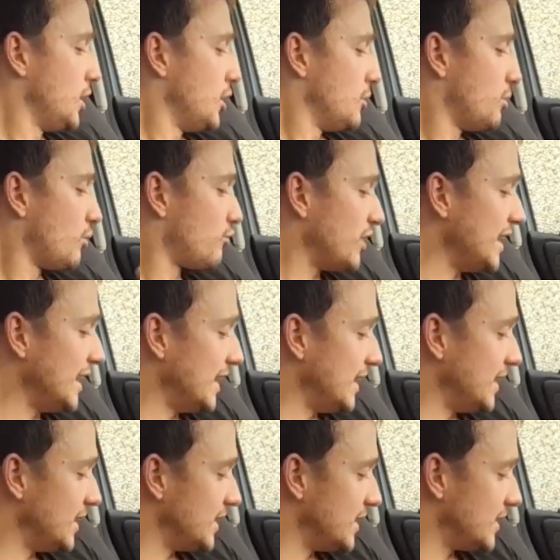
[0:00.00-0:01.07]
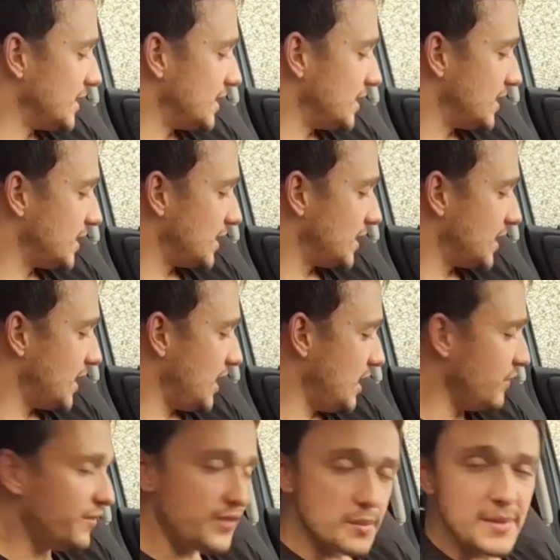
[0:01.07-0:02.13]
But really,
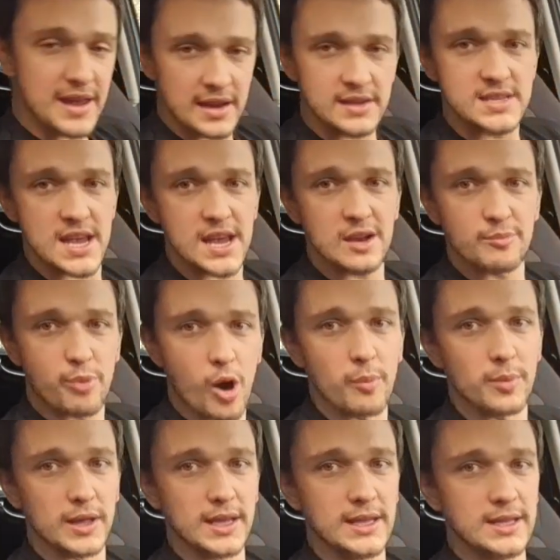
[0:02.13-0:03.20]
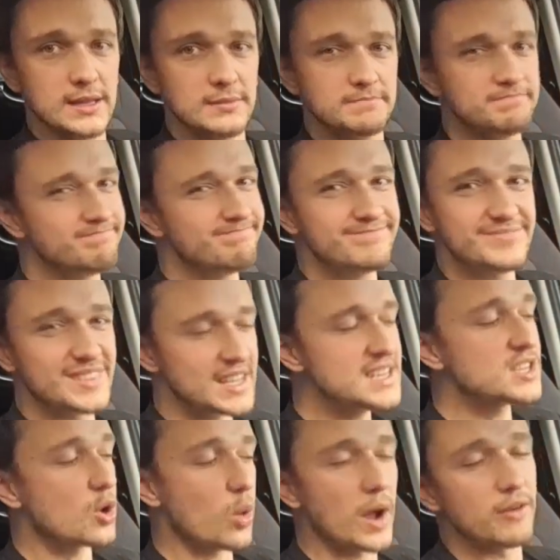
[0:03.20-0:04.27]
if they're maintained properly, these are
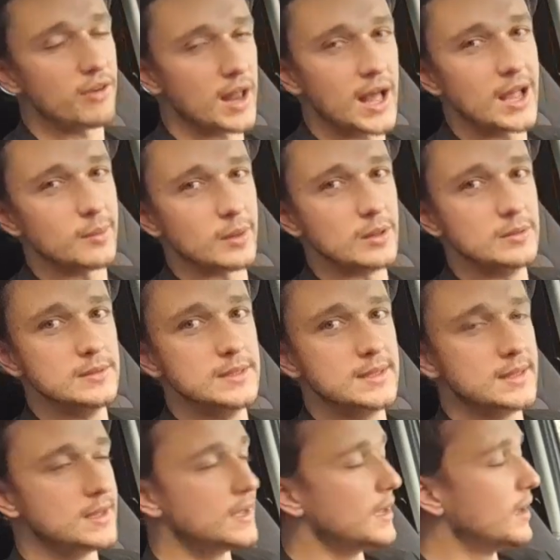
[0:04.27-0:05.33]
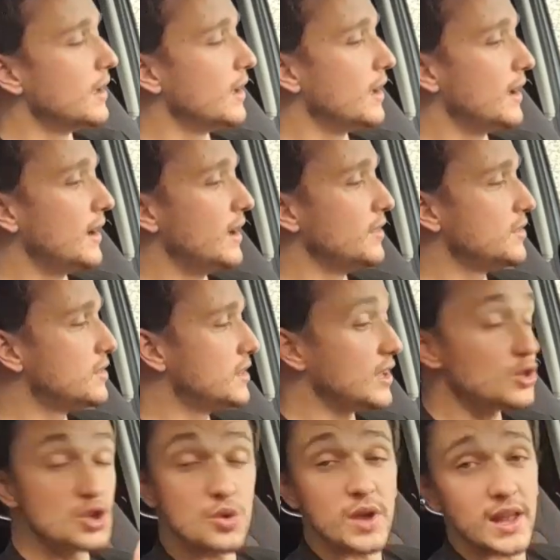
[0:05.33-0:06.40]
quite reliable. They
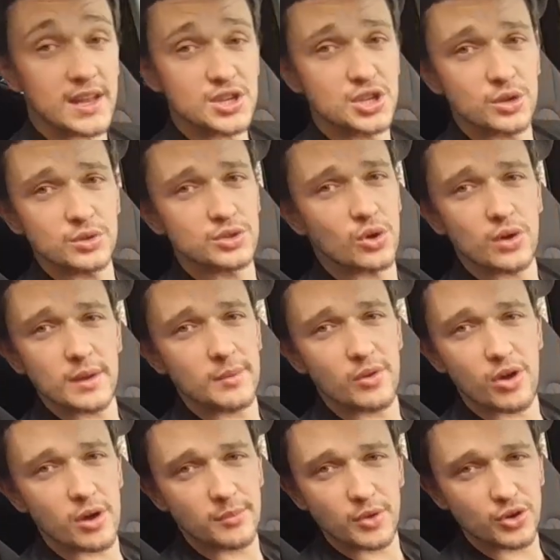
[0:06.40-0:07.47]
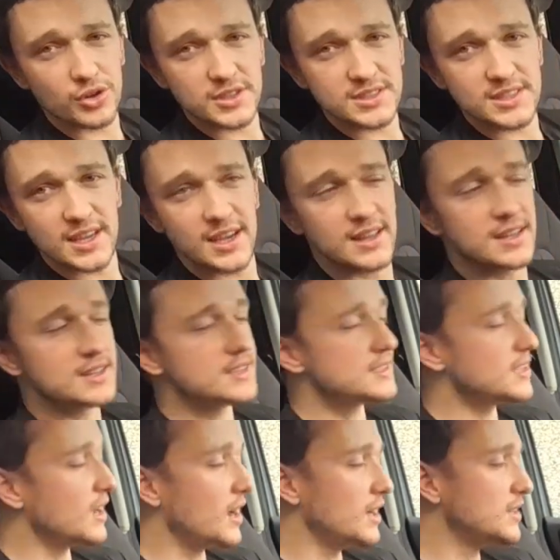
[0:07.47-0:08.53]
do get issues, don't get me wrong. I'm not going to say that this
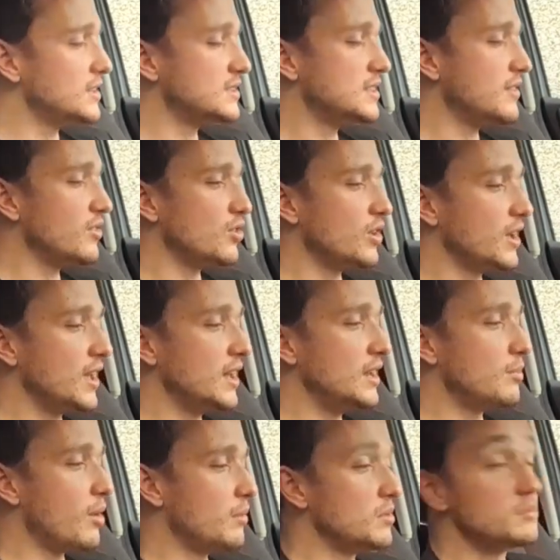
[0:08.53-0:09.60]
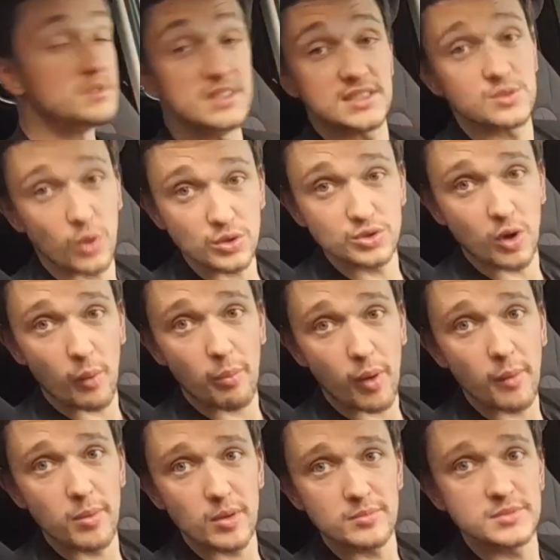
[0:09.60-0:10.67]
car is never going to get any problems. This one's got
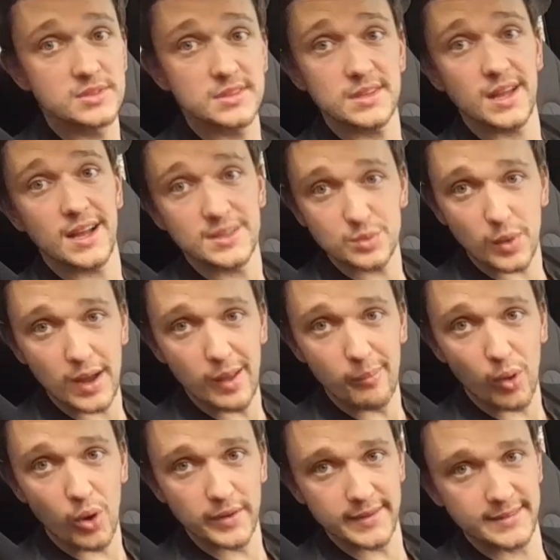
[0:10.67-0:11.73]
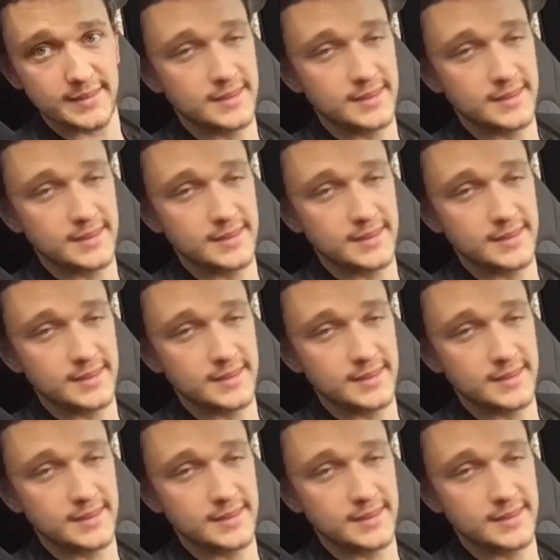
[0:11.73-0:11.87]
problems, that's why I bought it.